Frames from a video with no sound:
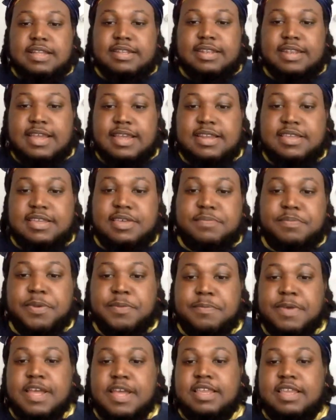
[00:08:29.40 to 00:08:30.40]
Nadia
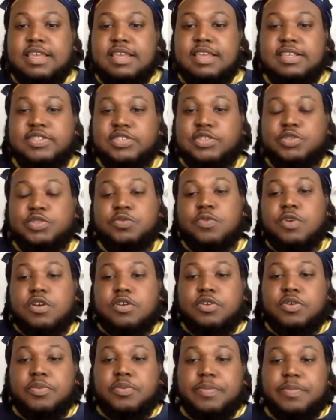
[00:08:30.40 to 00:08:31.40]
Pabani is a
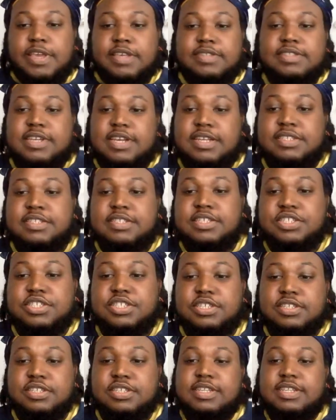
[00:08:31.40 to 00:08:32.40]
Toronto-based
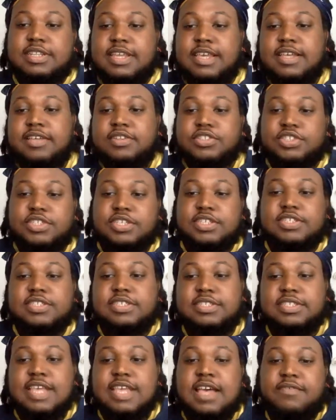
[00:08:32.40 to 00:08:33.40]
dietitian and health
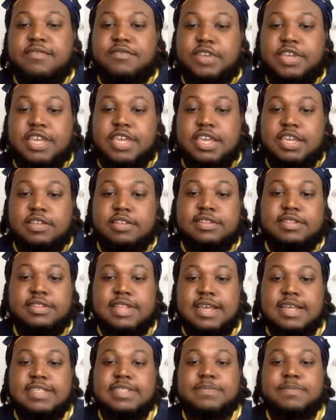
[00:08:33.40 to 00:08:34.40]
justice advocate
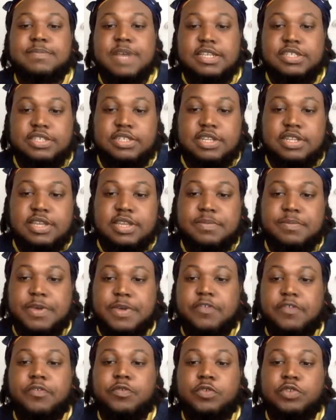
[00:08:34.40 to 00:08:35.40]
that is passionate
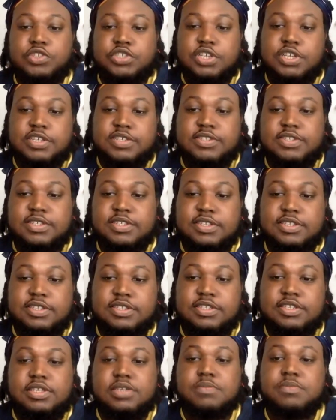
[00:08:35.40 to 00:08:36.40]
about food
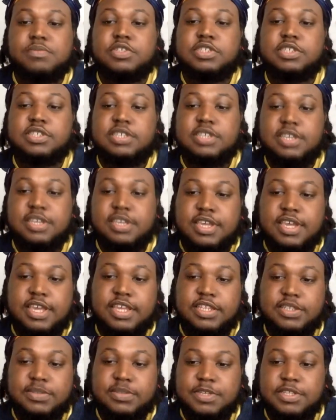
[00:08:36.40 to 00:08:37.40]
justice, community
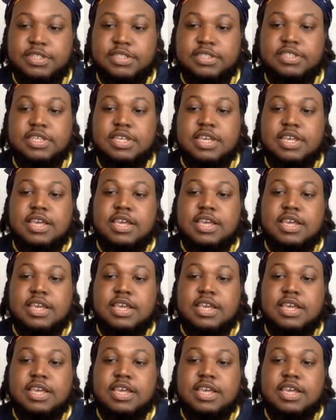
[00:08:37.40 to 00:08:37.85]
engagement,